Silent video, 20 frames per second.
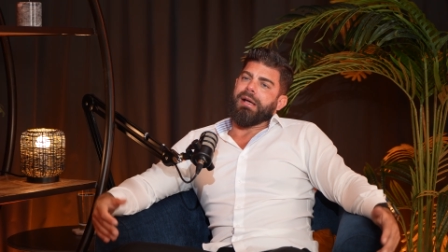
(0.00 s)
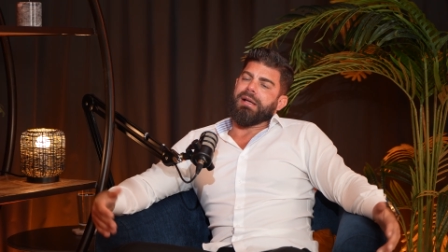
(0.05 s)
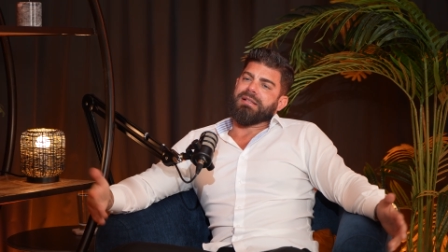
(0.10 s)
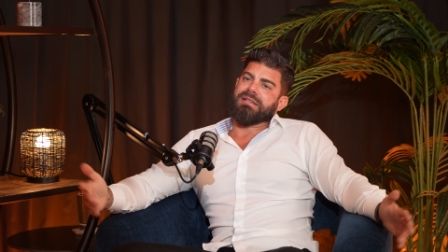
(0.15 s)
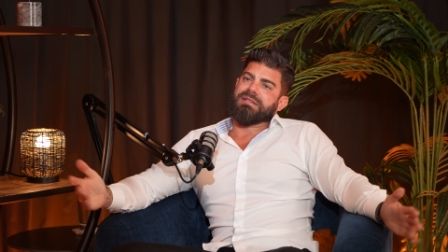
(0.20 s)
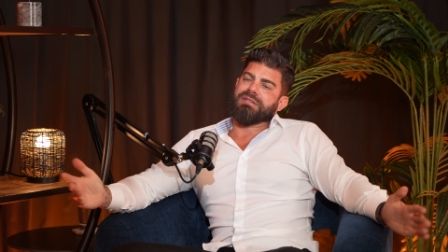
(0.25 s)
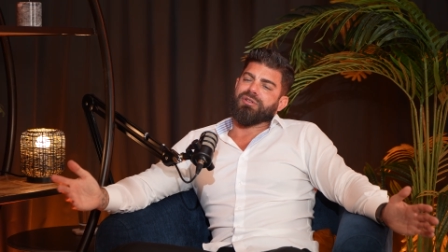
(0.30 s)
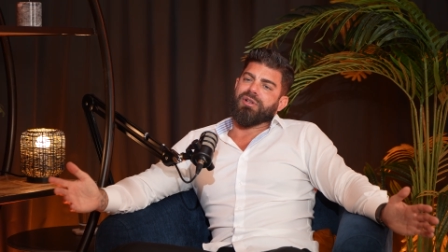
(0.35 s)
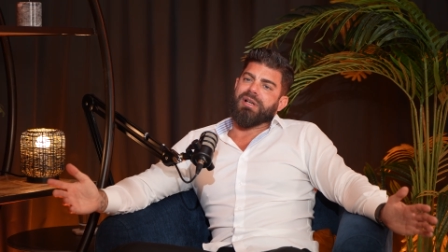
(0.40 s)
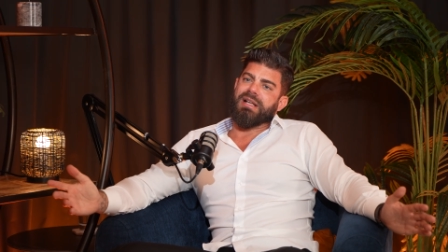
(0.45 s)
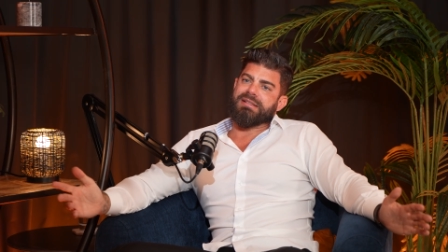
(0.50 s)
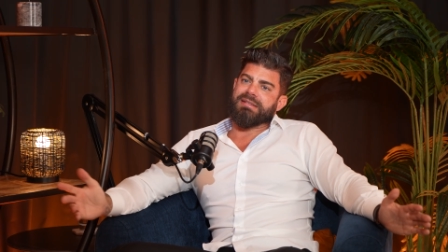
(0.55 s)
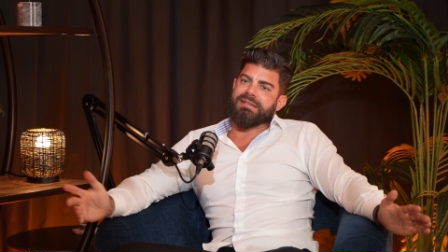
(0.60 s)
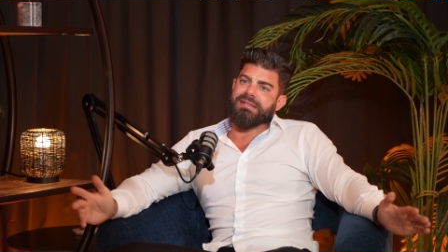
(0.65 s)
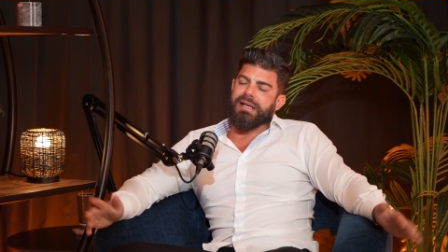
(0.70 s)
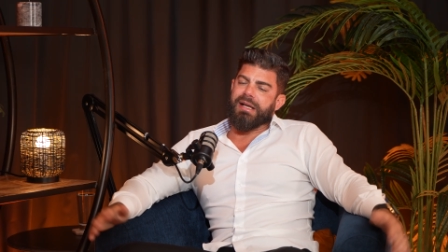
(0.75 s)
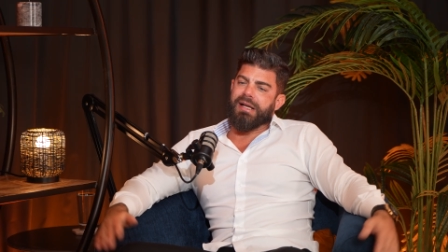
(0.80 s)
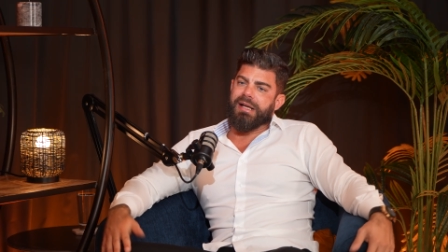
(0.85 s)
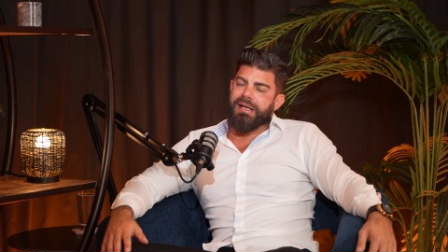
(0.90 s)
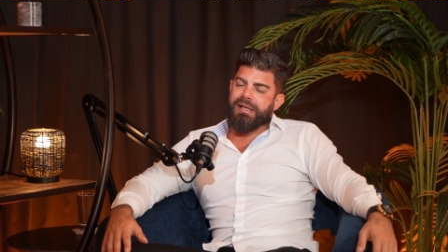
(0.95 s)
so let's
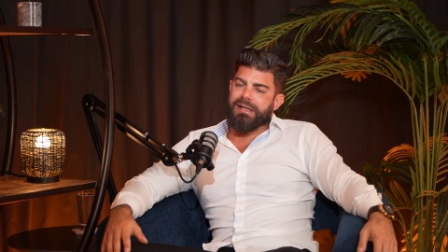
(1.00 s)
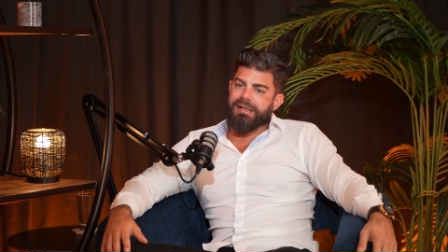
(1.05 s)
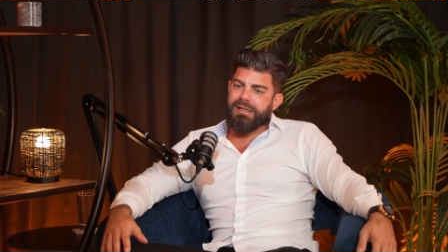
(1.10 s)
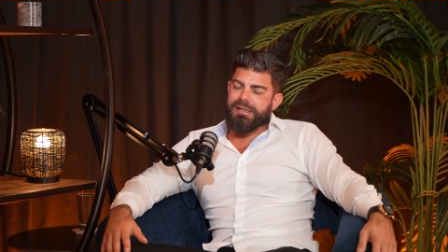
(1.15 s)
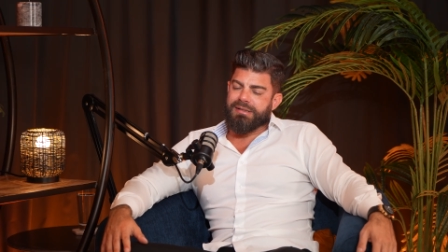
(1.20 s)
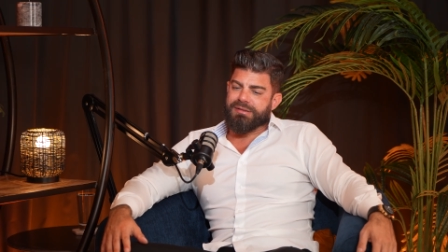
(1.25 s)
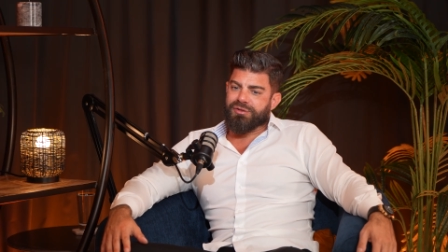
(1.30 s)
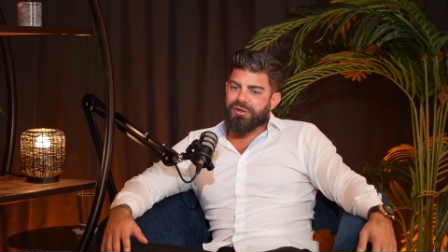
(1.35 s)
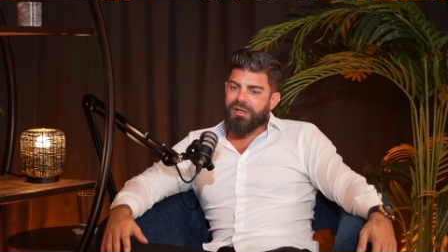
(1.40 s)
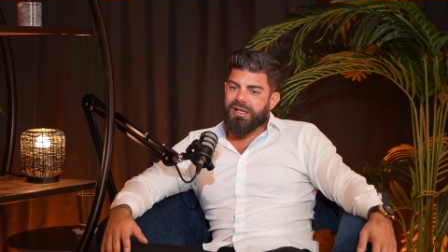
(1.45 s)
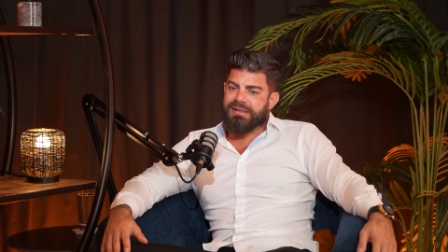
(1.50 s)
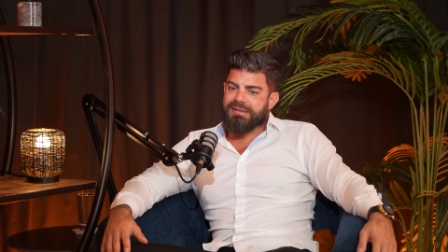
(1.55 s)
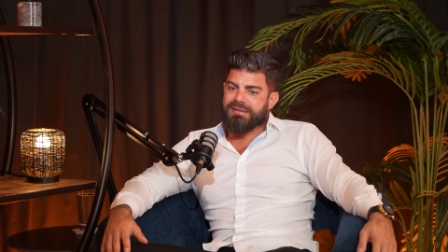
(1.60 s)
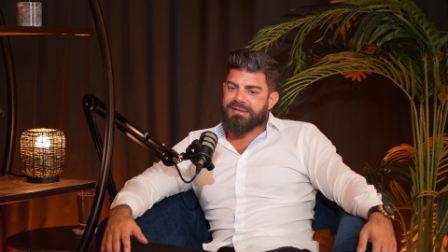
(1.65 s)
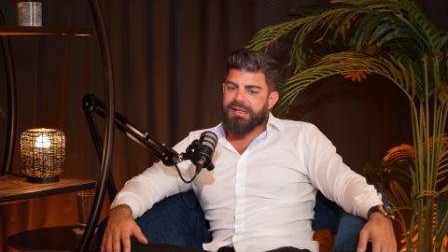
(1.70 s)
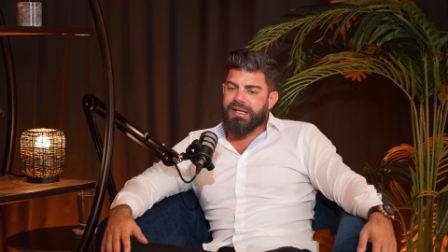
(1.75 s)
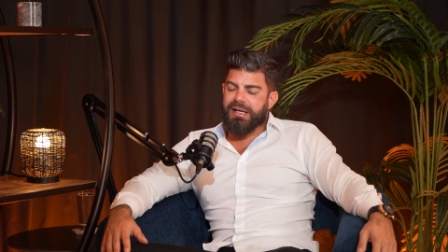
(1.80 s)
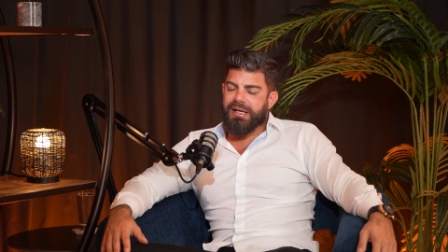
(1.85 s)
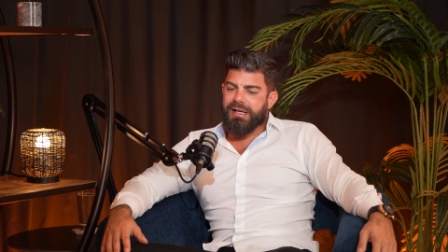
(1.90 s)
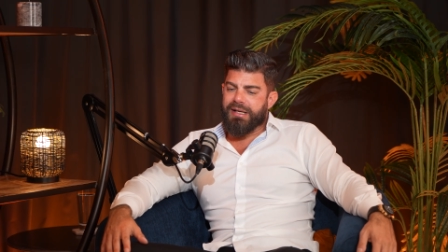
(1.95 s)
say
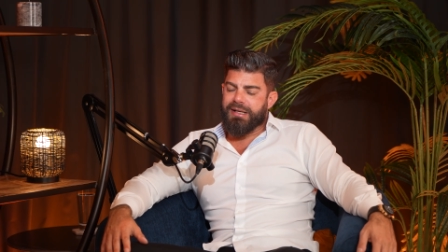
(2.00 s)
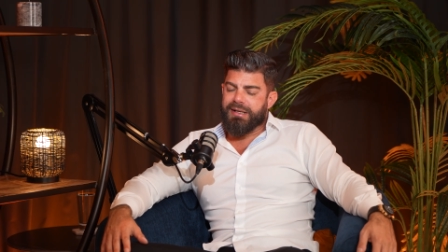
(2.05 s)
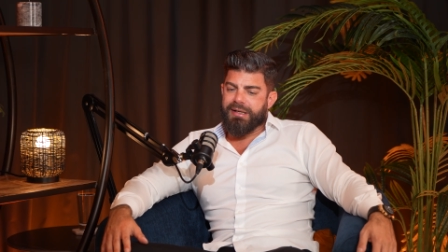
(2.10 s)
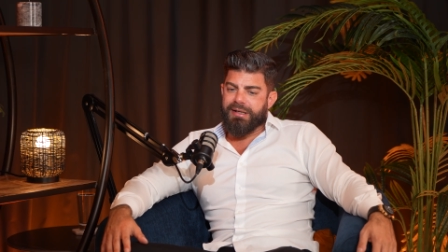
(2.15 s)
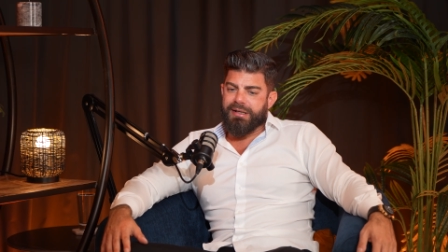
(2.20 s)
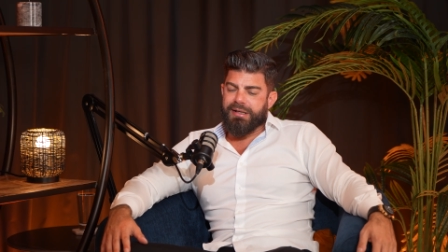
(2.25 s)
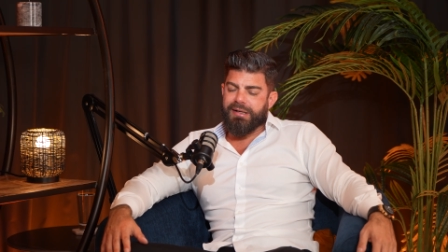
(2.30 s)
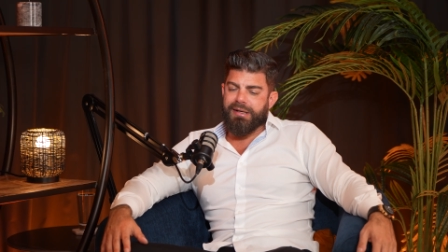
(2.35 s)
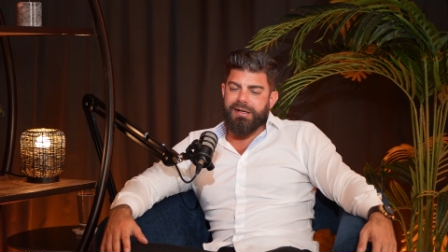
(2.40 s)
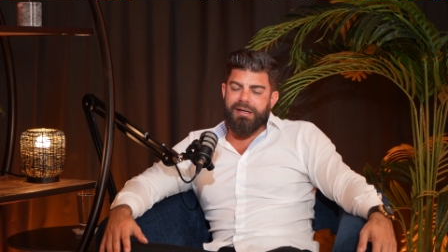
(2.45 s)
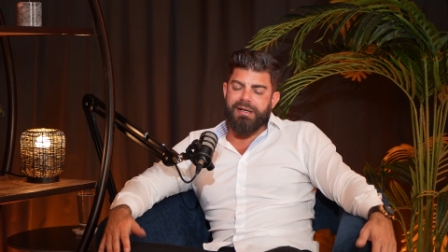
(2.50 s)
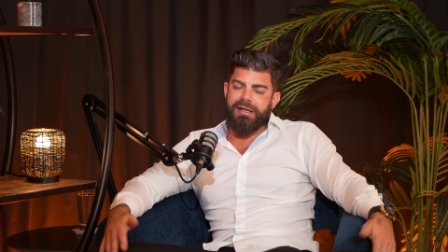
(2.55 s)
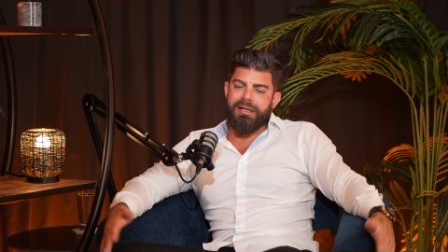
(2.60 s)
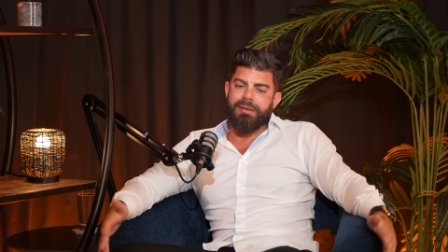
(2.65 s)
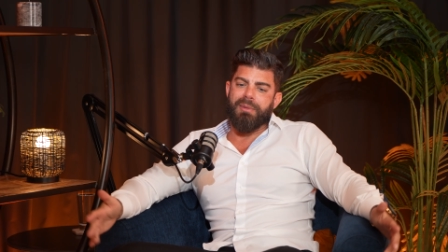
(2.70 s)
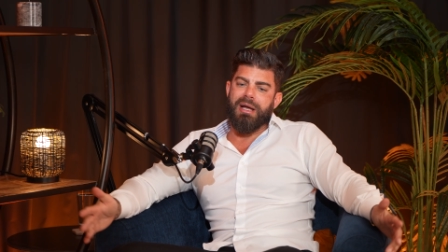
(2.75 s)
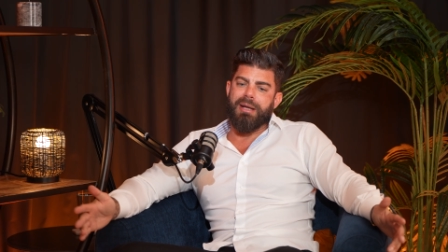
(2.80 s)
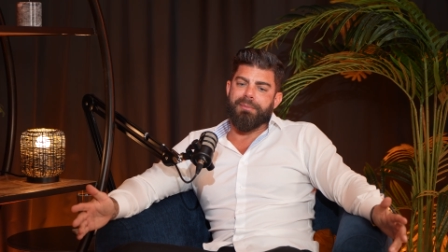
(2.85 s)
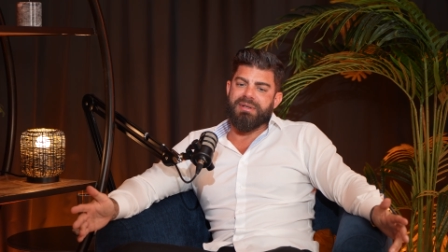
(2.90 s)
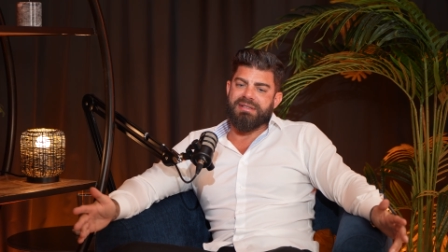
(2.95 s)
in
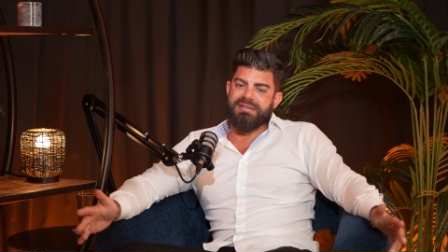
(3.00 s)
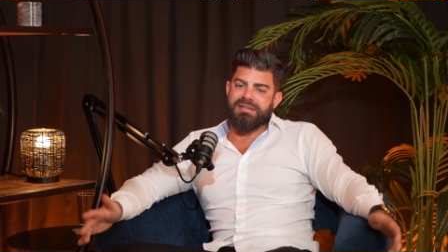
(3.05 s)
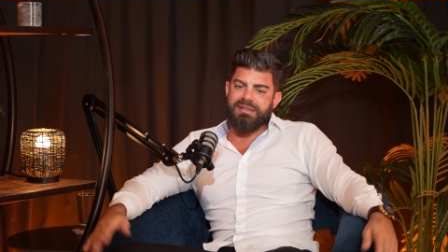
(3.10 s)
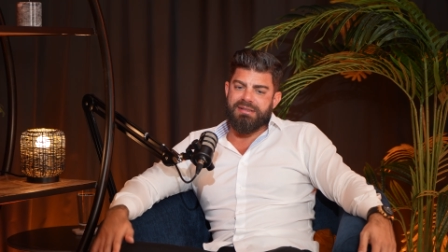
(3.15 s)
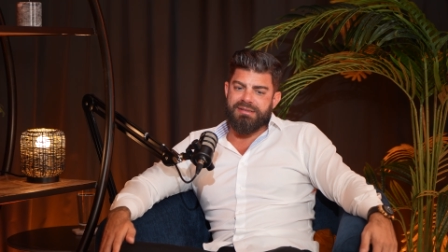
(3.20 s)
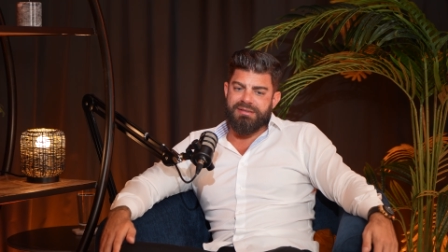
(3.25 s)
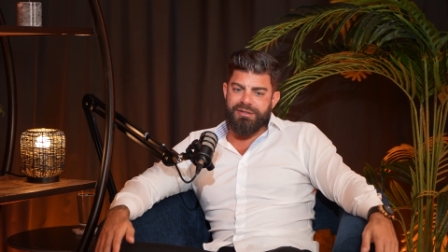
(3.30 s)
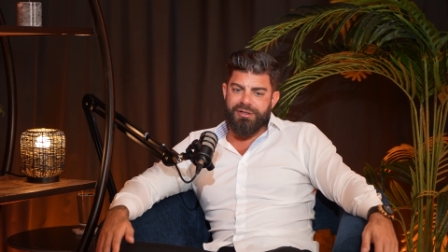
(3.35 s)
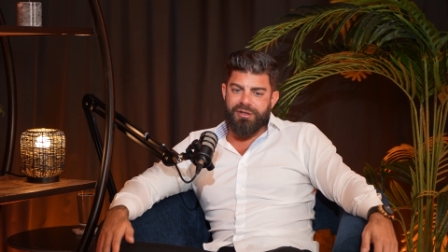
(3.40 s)
my business,